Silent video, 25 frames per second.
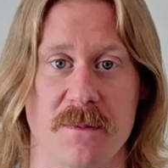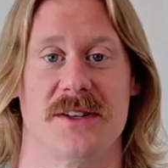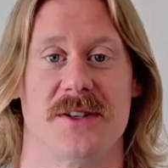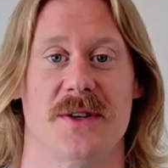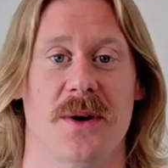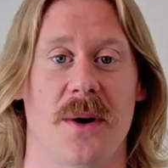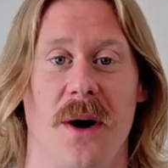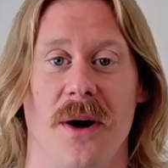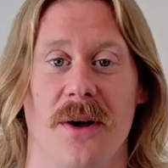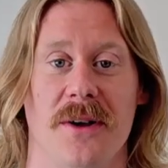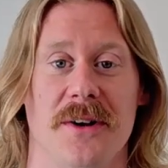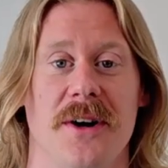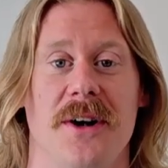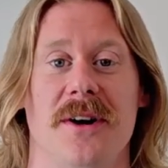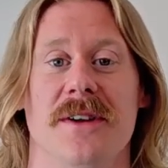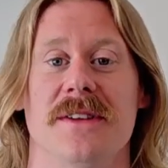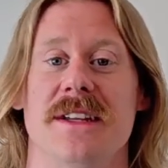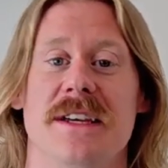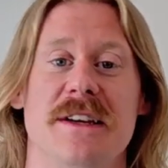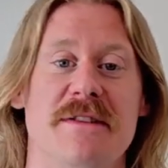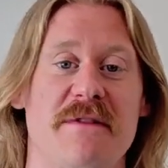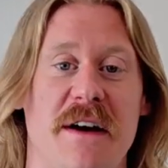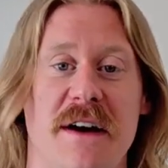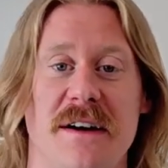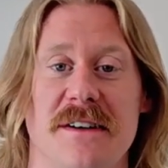So all in all,
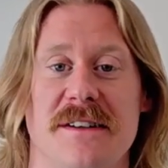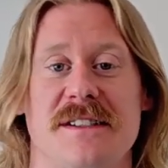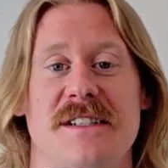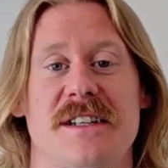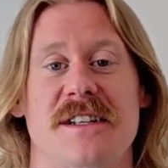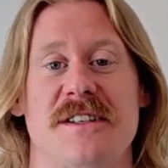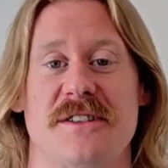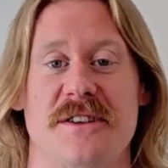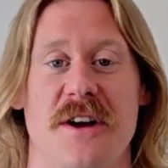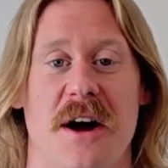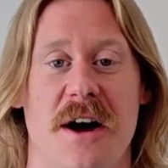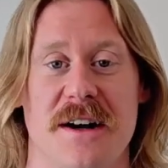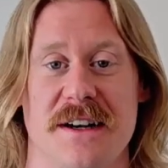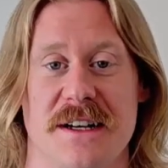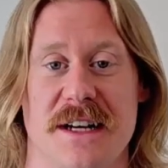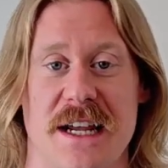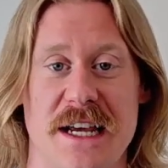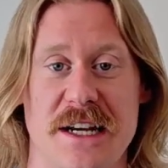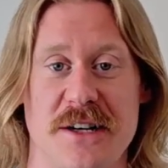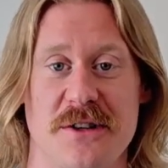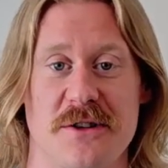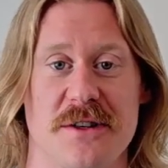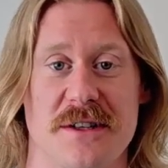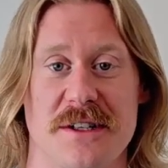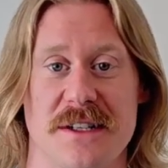knee valgus is not
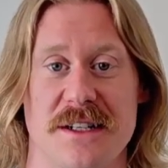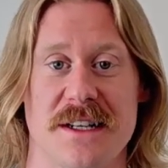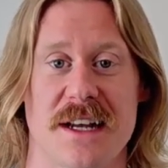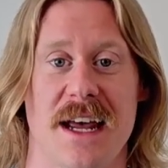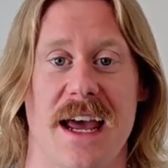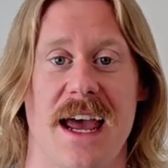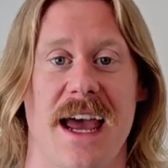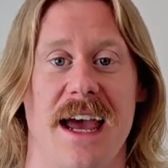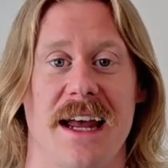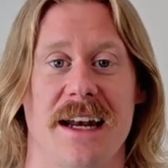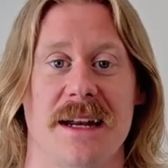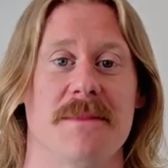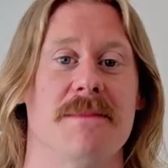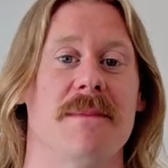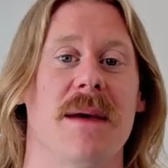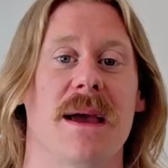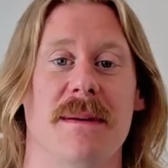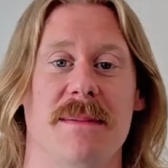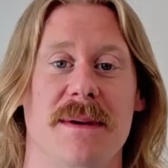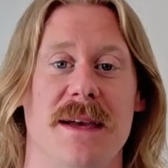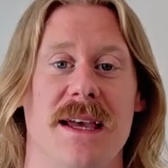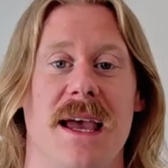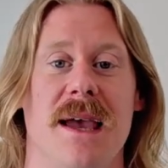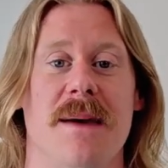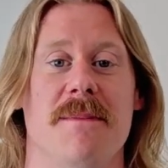dangerous, and it may
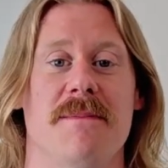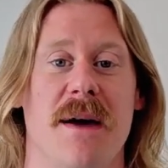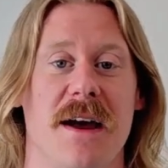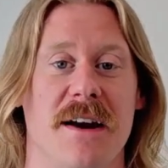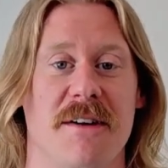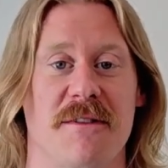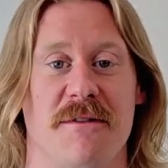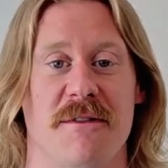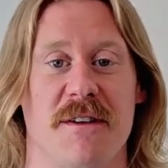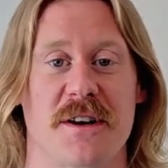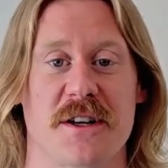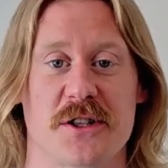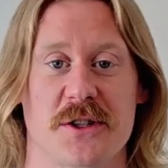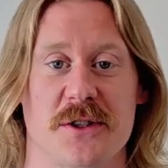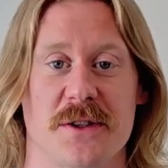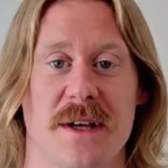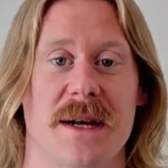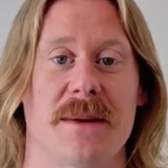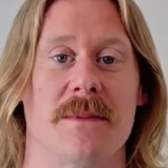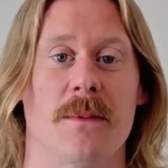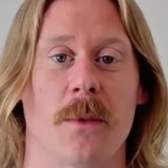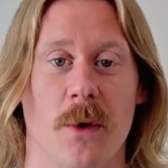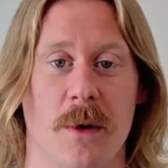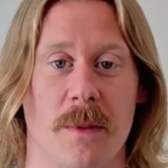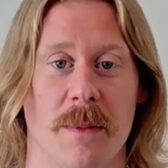be a beneficial
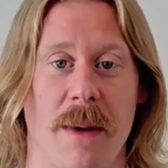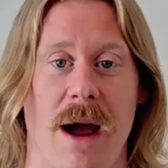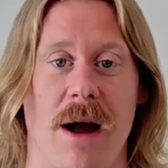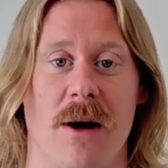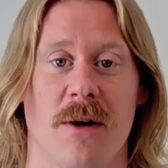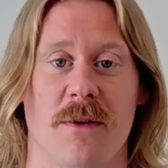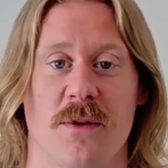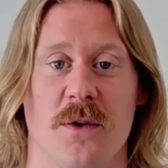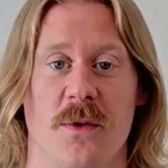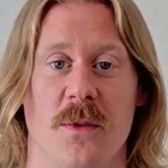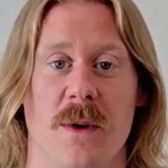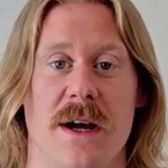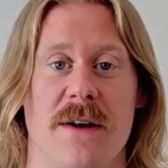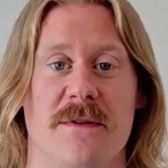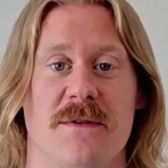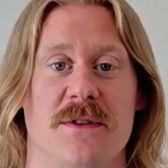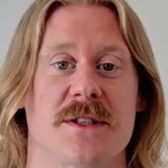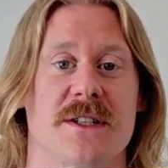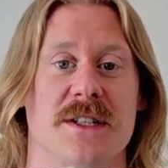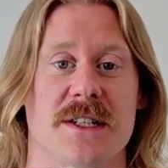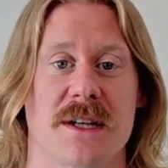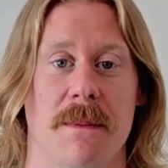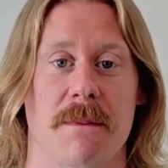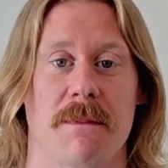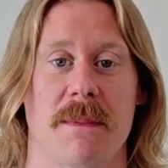and more powerful way for
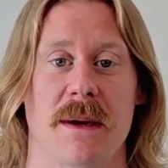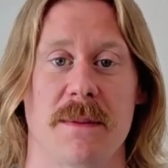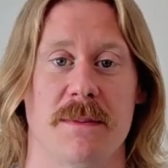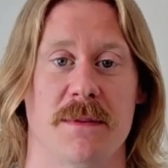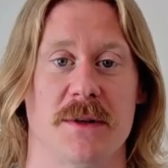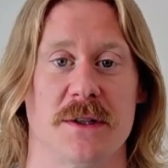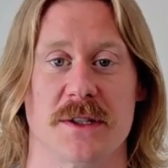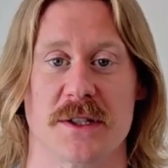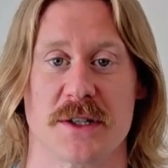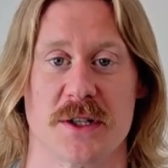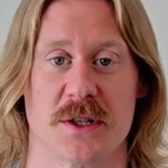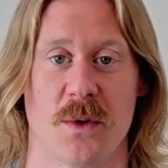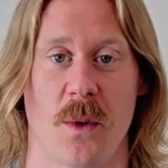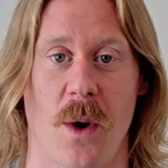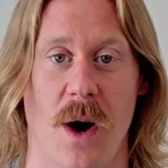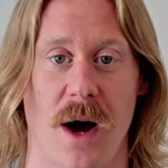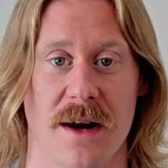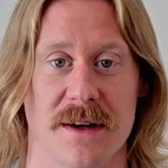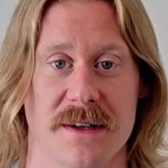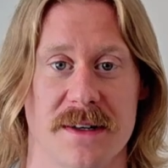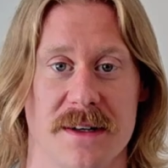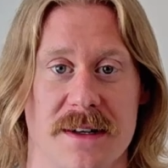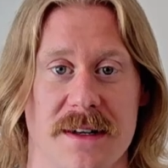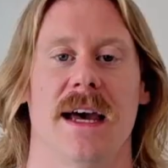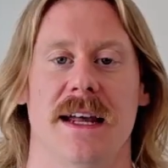some people to squat.